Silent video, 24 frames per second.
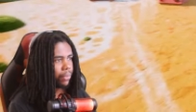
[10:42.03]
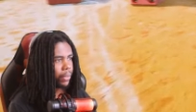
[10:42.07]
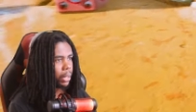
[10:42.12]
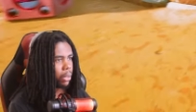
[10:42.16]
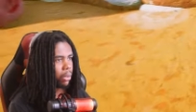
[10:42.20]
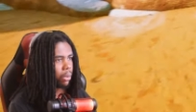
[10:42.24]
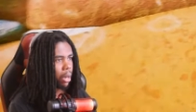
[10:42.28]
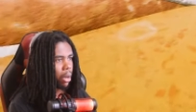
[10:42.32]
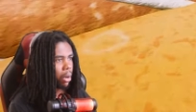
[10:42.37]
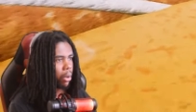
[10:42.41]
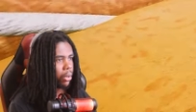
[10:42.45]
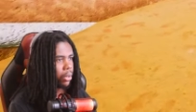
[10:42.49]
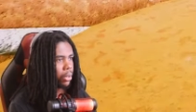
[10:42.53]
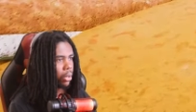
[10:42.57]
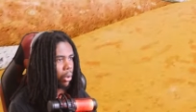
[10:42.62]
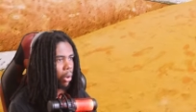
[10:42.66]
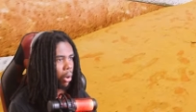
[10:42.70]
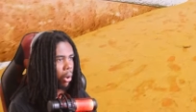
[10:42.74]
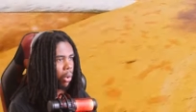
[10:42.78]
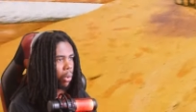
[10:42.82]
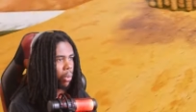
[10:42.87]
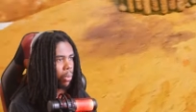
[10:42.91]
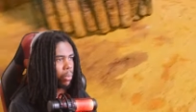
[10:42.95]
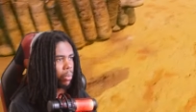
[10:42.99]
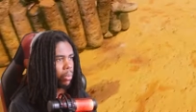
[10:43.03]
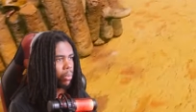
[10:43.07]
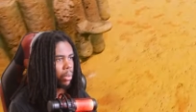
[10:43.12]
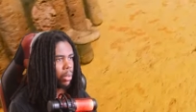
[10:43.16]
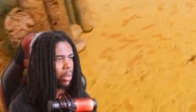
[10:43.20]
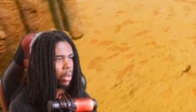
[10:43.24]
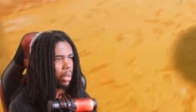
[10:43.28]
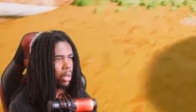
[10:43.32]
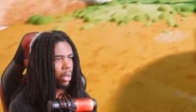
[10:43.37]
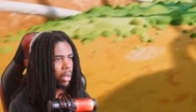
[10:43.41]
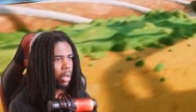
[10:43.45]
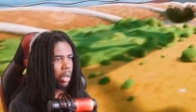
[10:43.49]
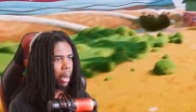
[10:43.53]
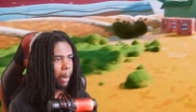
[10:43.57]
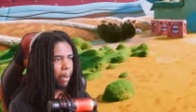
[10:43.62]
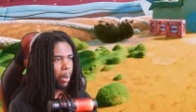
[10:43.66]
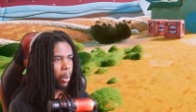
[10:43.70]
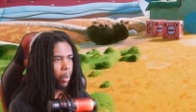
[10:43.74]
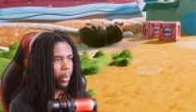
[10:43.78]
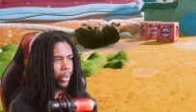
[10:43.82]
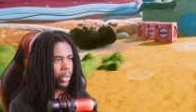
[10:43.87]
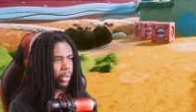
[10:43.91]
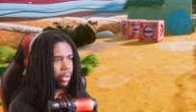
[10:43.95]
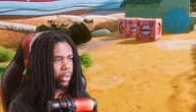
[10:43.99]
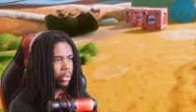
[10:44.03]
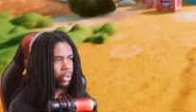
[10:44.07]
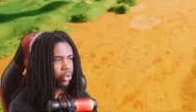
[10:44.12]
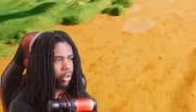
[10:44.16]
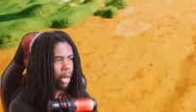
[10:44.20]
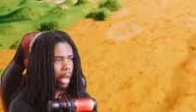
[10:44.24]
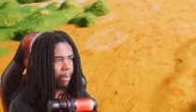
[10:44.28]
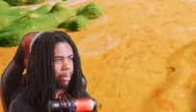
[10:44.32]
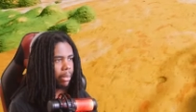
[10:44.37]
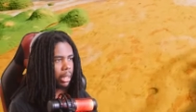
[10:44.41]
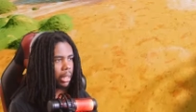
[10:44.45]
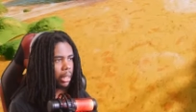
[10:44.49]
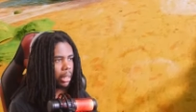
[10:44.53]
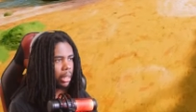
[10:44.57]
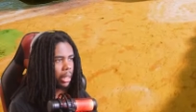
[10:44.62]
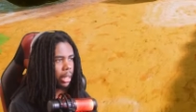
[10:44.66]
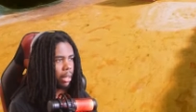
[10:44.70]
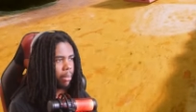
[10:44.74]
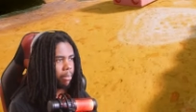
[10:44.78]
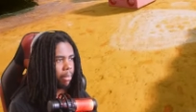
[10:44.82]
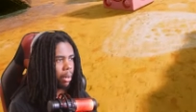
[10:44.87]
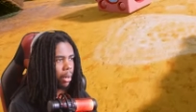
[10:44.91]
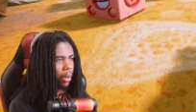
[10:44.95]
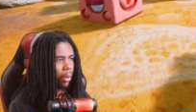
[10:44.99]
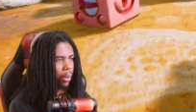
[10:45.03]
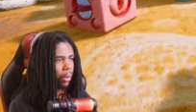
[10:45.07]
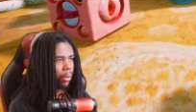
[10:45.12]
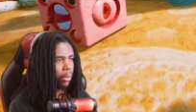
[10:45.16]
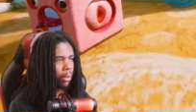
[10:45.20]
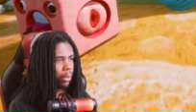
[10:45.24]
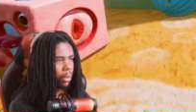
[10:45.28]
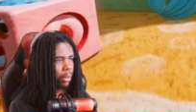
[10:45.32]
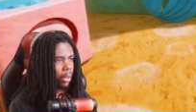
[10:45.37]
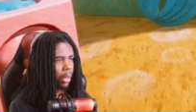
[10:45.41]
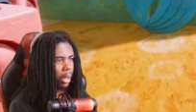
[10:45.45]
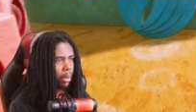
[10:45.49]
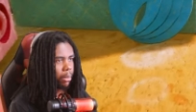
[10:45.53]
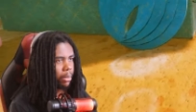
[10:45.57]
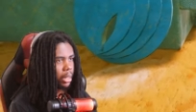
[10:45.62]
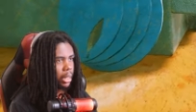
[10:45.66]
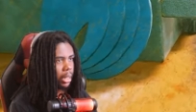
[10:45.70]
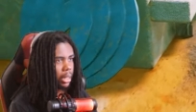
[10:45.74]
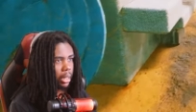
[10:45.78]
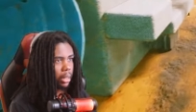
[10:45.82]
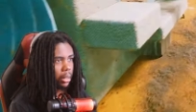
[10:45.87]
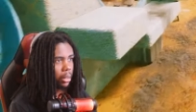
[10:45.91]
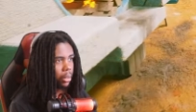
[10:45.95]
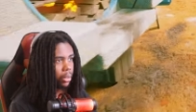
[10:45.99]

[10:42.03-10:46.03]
to figure it out on your own. But when you're trapped in limbo, I'm gonna need a